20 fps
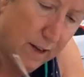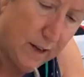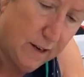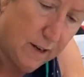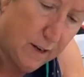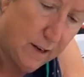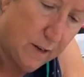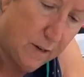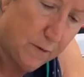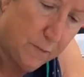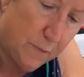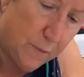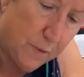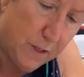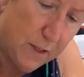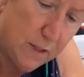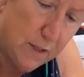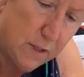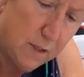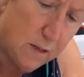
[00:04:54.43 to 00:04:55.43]
And
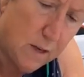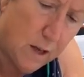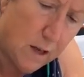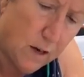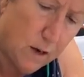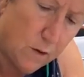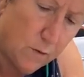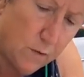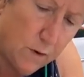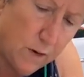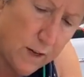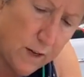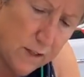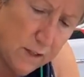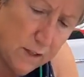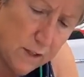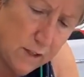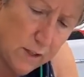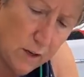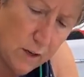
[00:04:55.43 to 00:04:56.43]
this is not
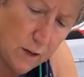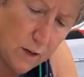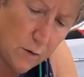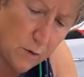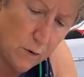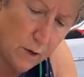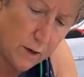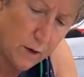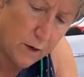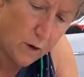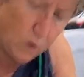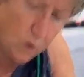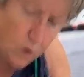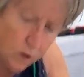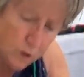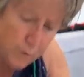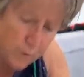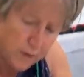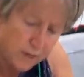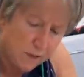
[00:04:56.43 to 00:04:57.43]
necessarily a really
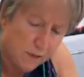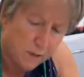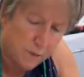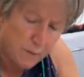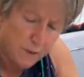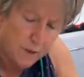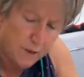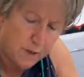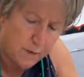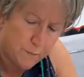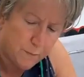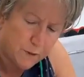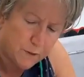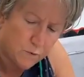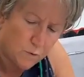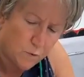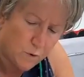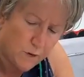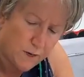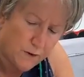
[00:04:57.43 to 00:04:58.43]
hard piece to paint,
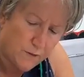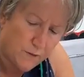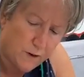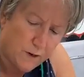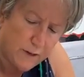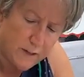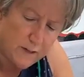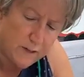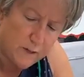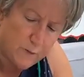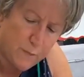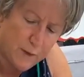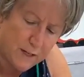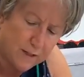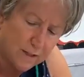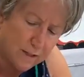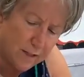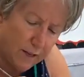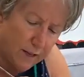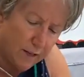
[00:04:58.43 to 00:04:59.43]
but whatever it is
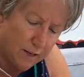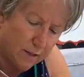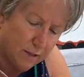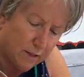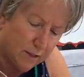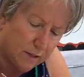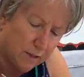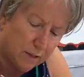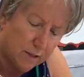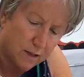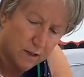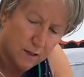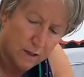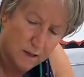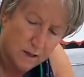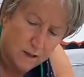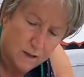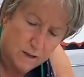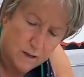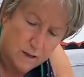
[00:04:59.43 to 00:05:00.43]
about Santas,
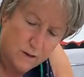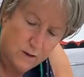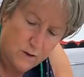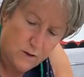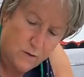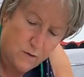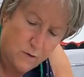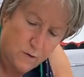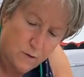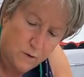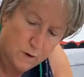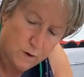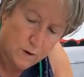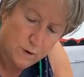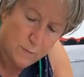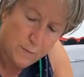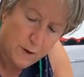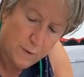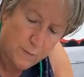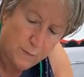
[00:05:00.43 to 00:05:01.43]

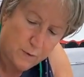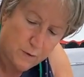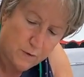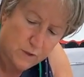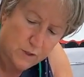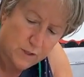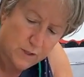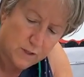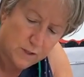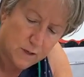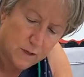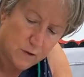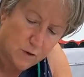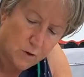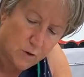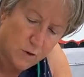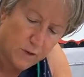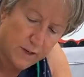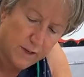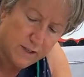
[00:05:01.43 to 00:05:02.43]
People just
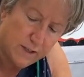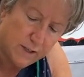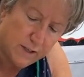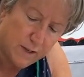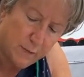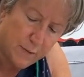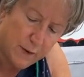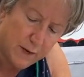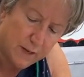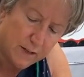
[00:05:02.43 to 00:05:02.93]
go crazy